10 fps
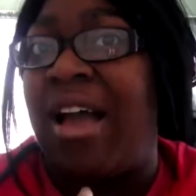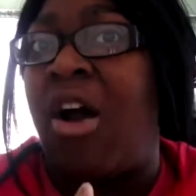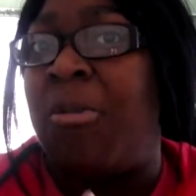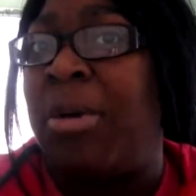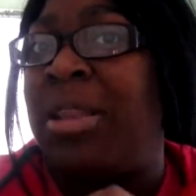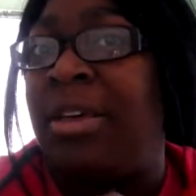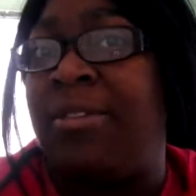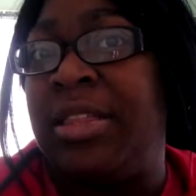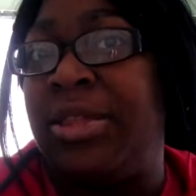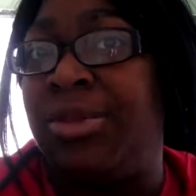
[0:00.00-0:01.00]
on my
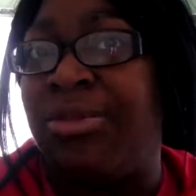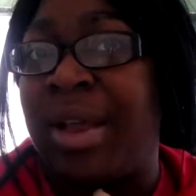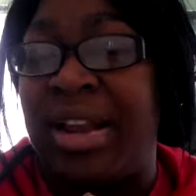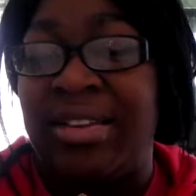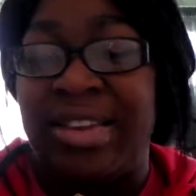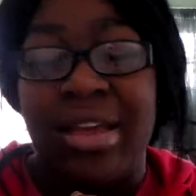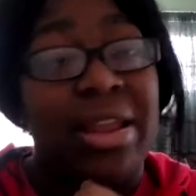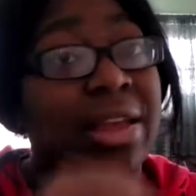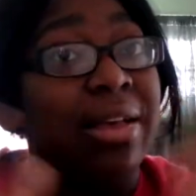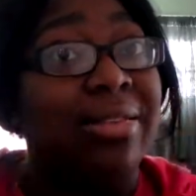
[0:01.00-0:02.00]
lovely little rating scale,
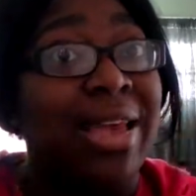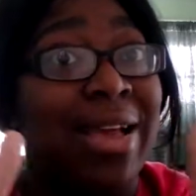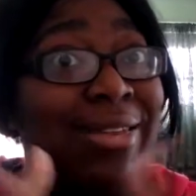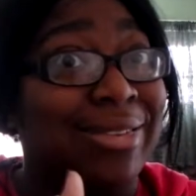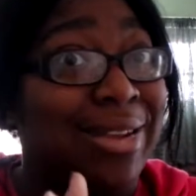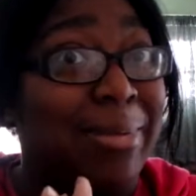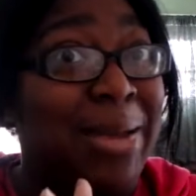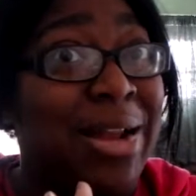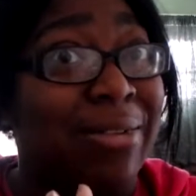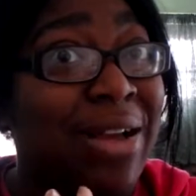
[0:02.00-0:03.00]
like I said, it's gonna
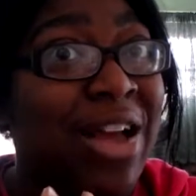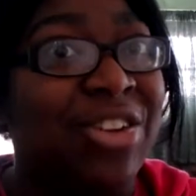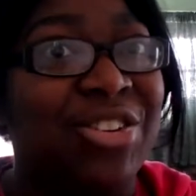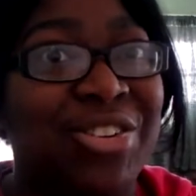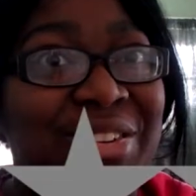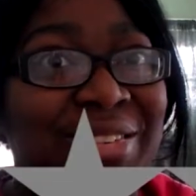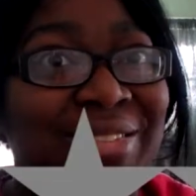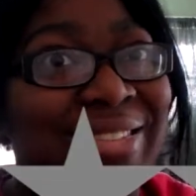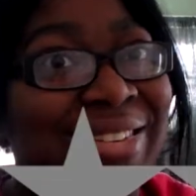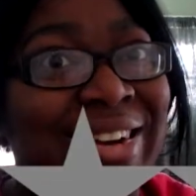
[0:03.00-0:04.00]
be kind of rushed,
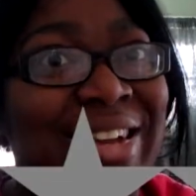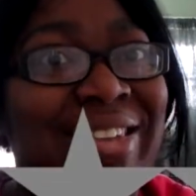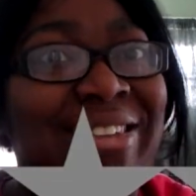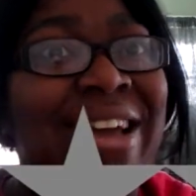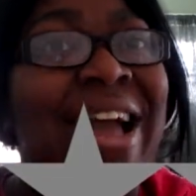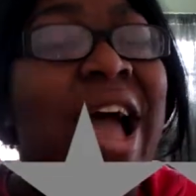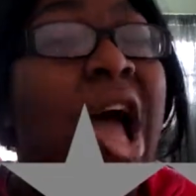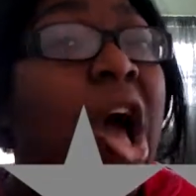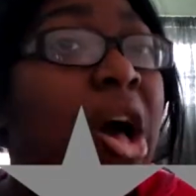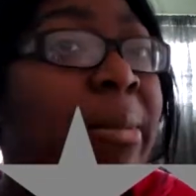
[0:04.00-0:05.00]
so here it is.
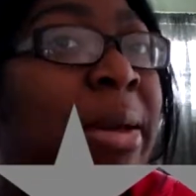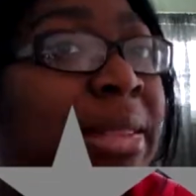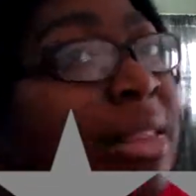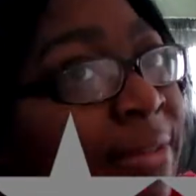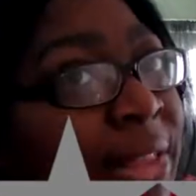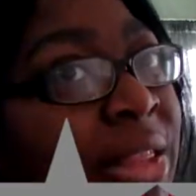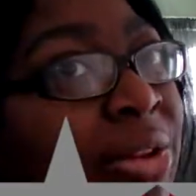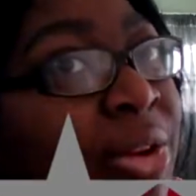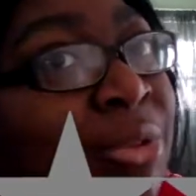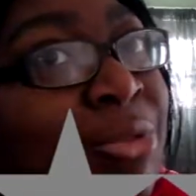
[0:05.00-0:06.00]
On my lovely
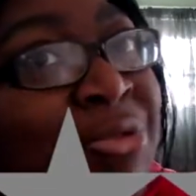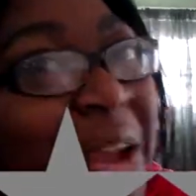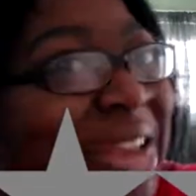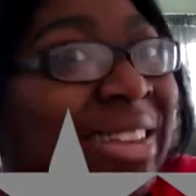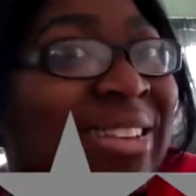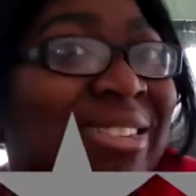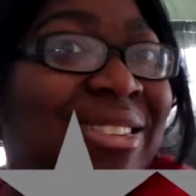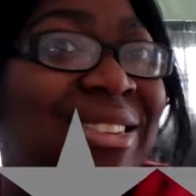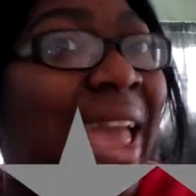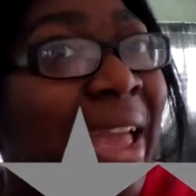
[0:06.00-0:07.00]
little rating
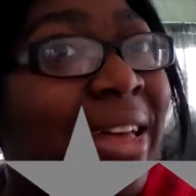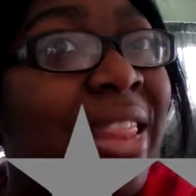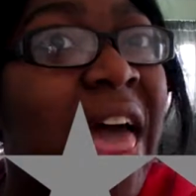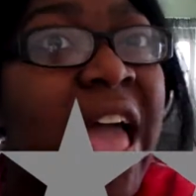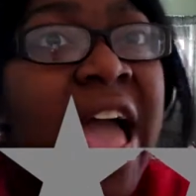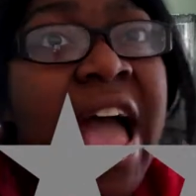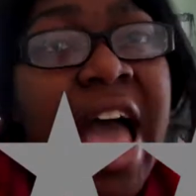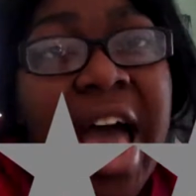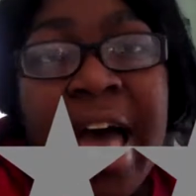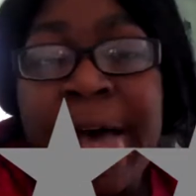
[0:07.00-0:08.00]
scale,
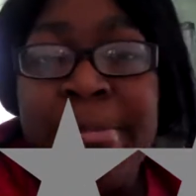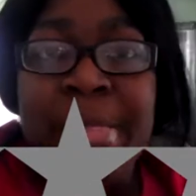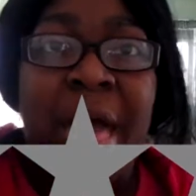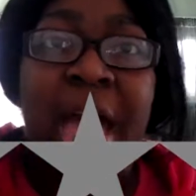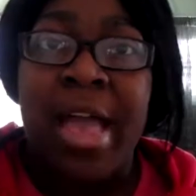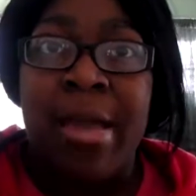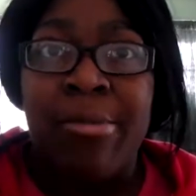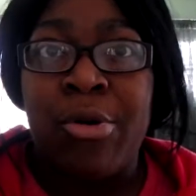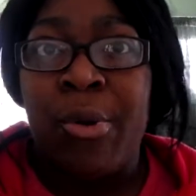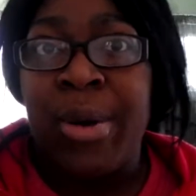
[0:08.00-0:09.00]
I
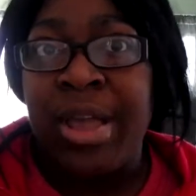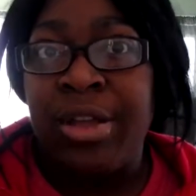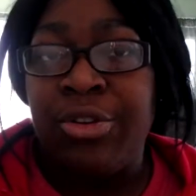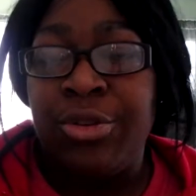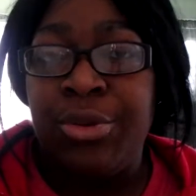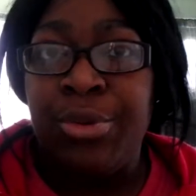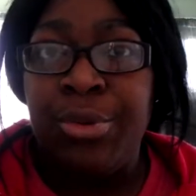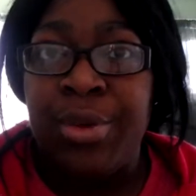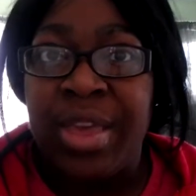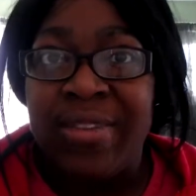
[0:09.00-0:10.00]
am going
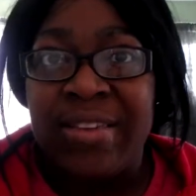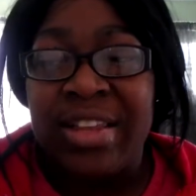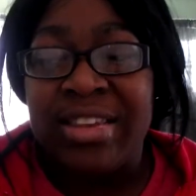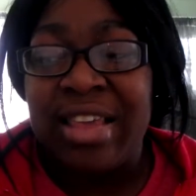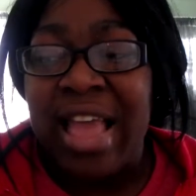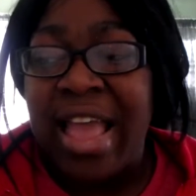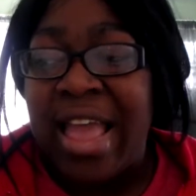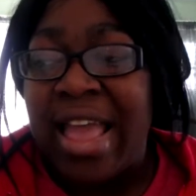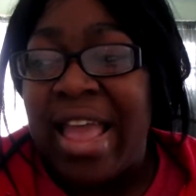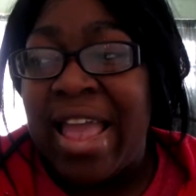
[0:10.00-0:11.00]
to give it
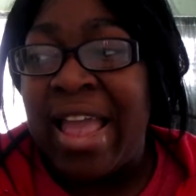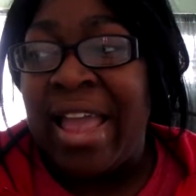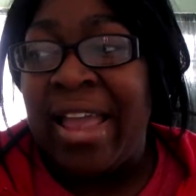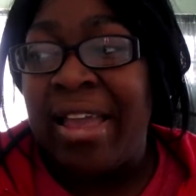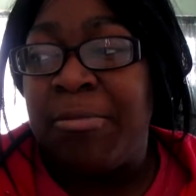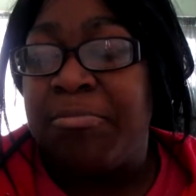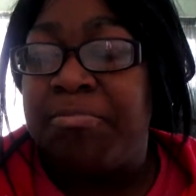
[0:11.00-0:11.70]
a